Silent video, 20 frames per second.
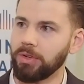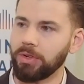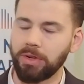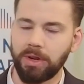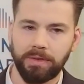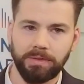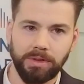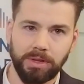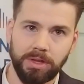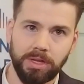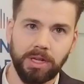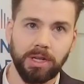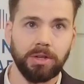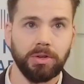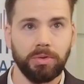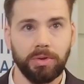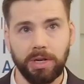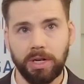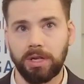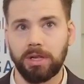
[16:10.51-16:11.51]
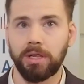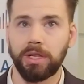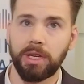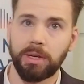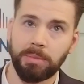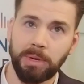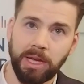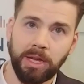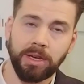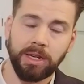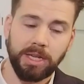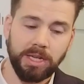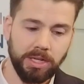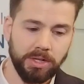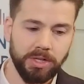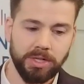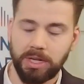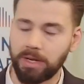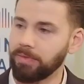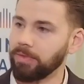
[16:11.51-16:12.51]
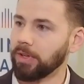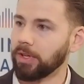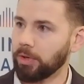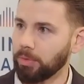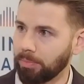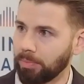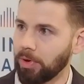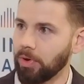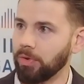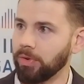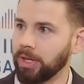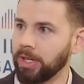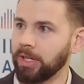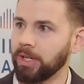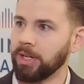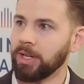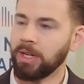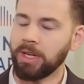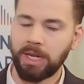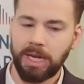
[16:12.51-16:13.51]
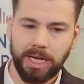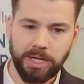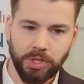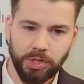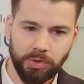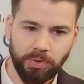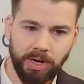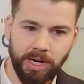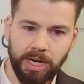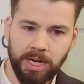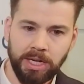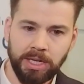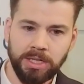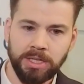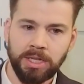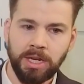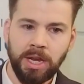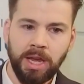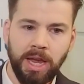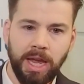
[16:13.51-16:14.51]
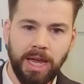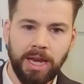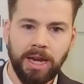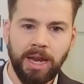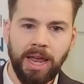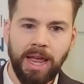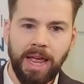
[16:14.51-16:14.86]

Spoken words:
You have to think critically about each different component and trades. And